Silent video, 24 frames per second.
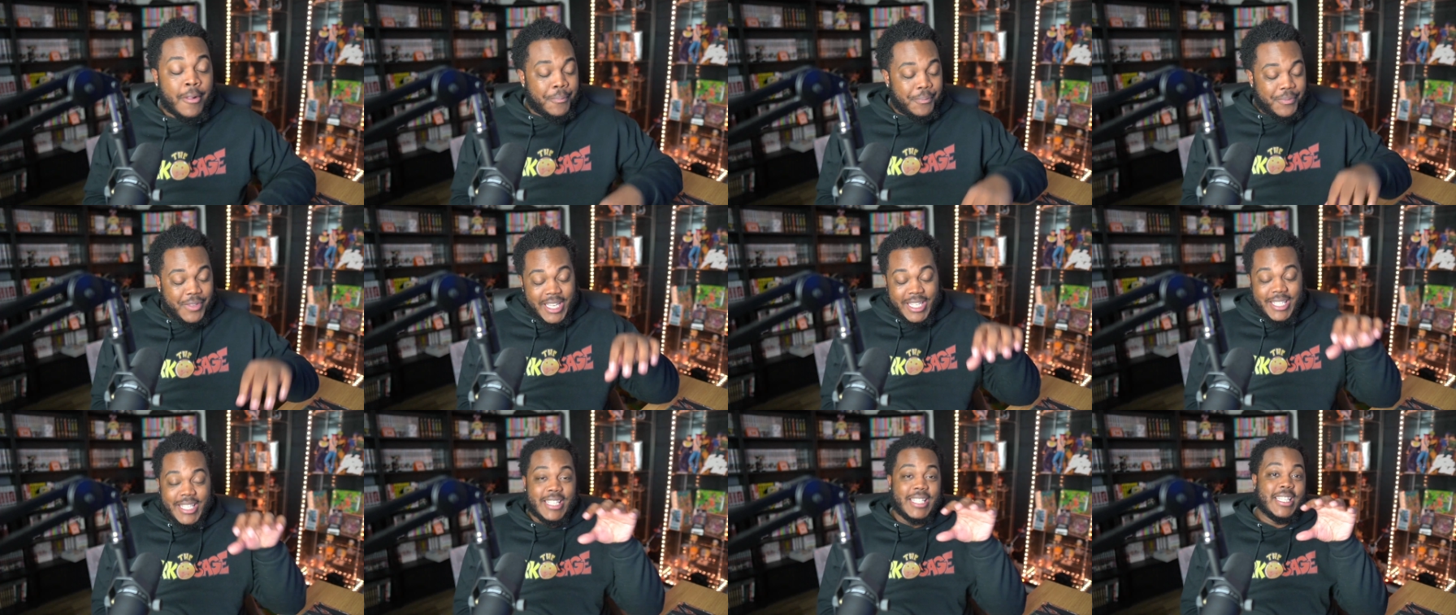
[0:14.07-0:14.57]

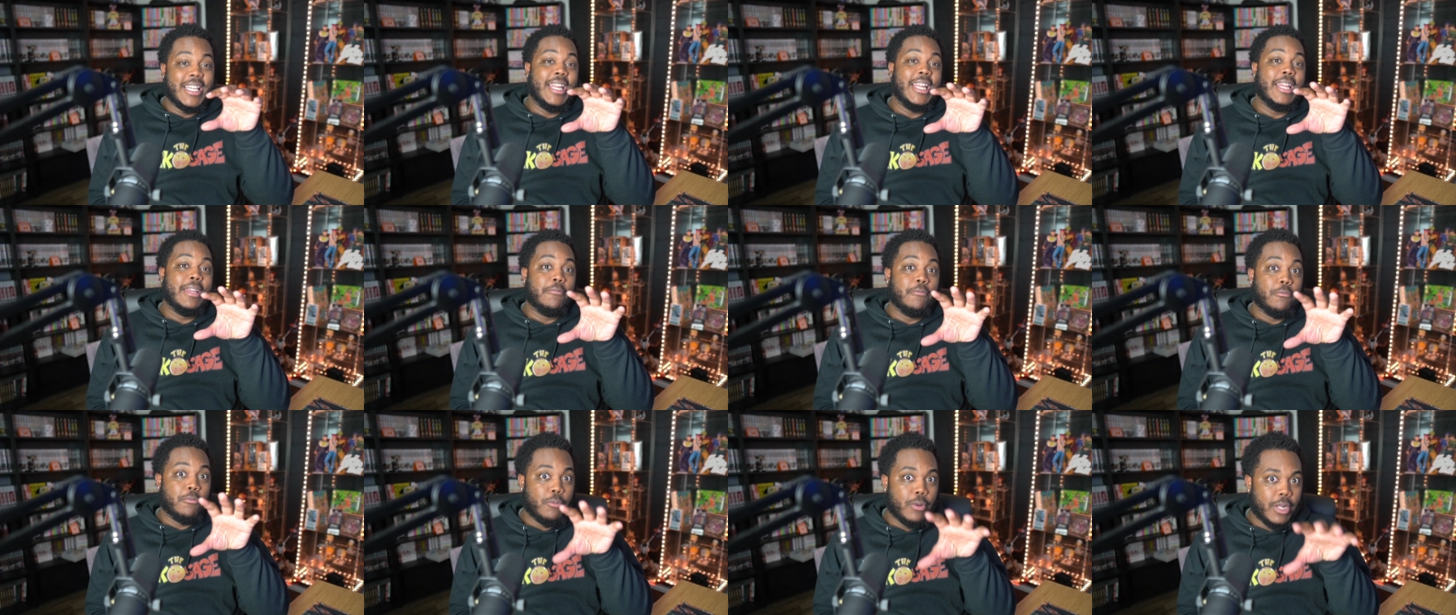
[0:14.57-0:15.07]
this is
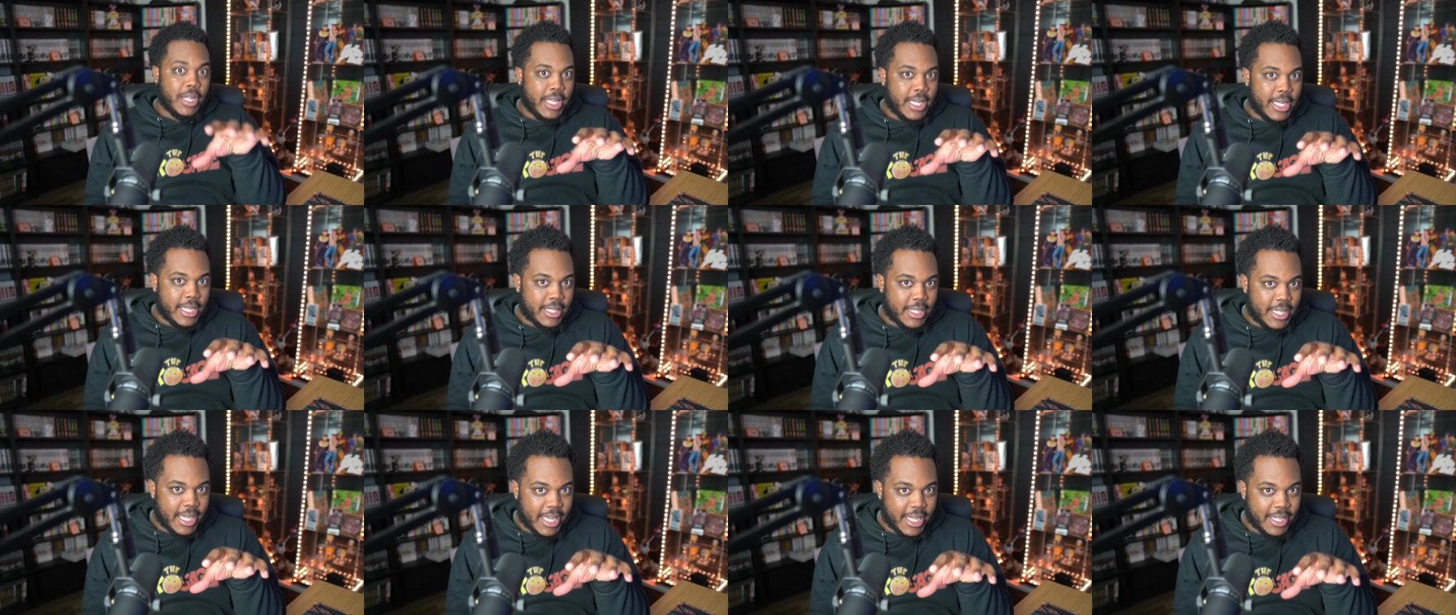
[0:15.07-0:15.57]
getting really
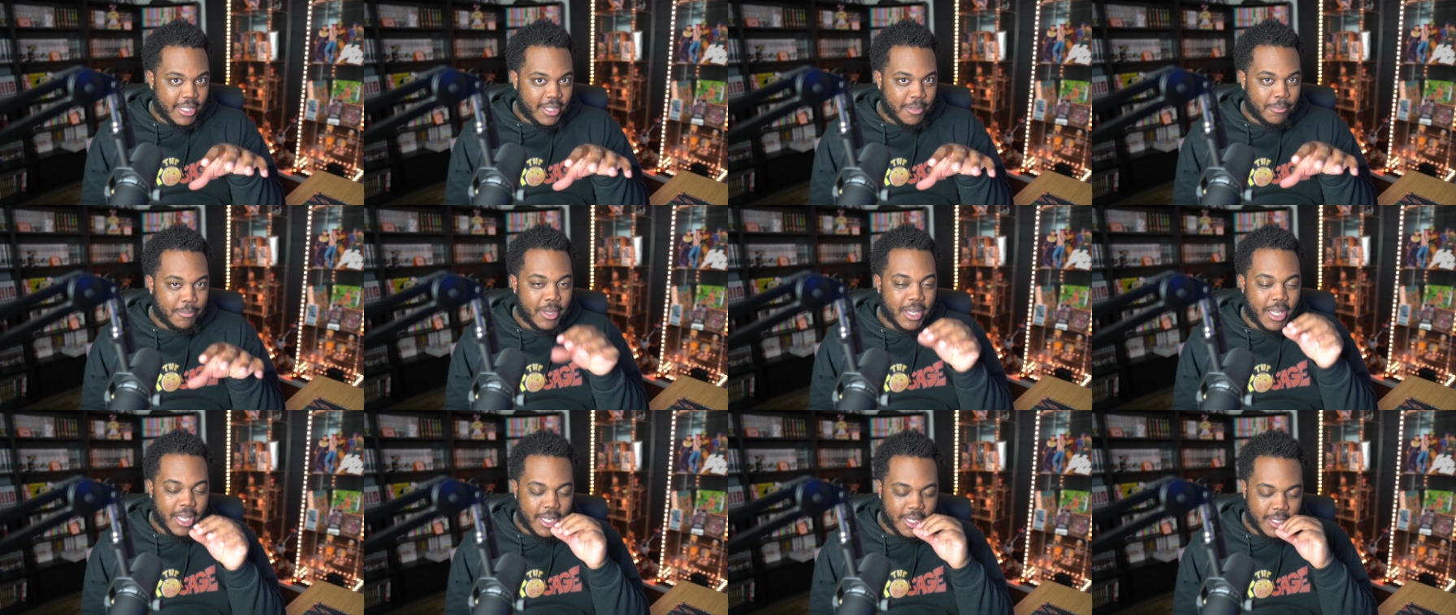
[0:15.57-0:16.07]
intense
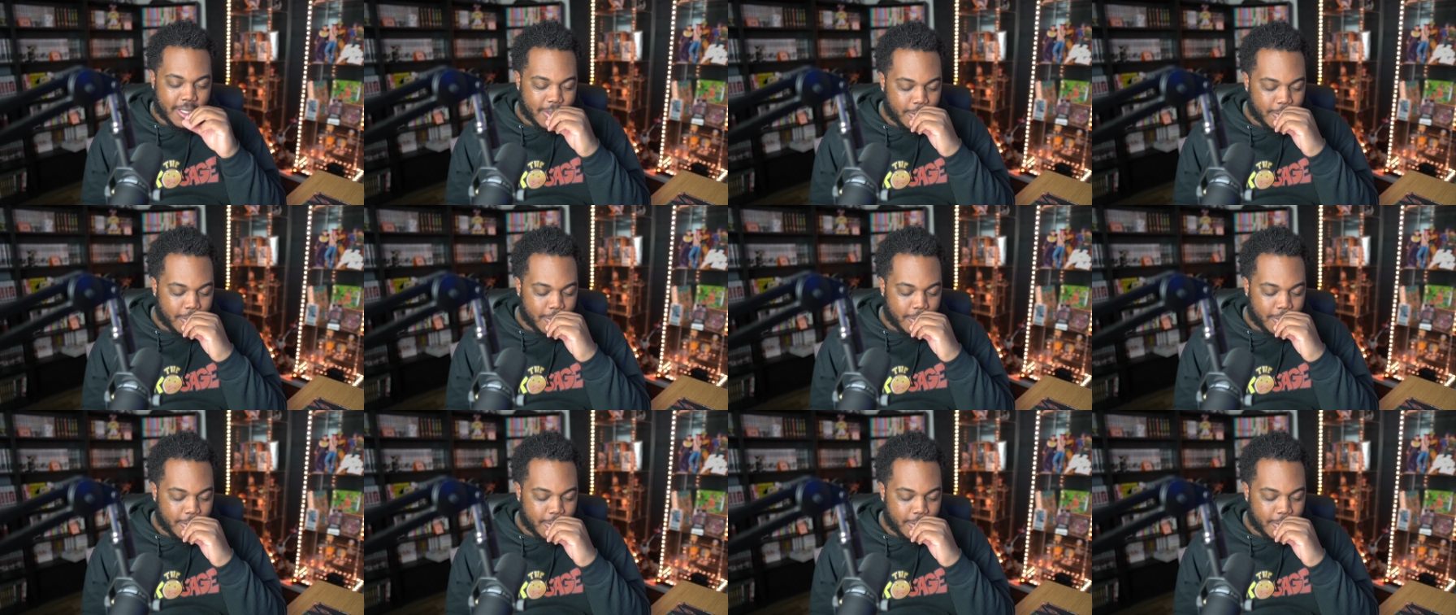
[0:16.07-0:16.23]
because,